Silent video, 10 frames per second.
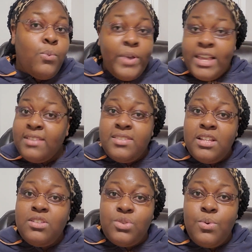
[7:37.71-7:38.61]
We can
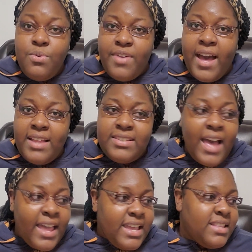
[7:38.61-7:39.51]
still do that.
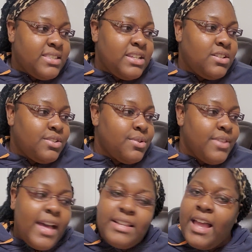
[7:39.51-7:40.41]
I can still do
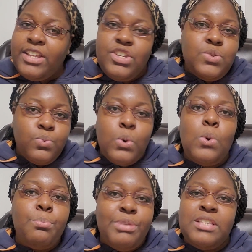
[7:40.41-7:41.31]
that. I just
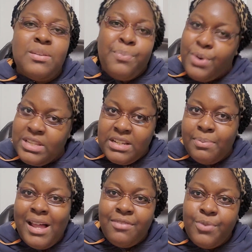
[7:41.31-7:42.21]
won't be supporting the
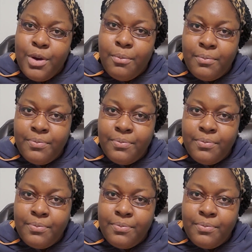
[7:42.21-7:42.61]
platform,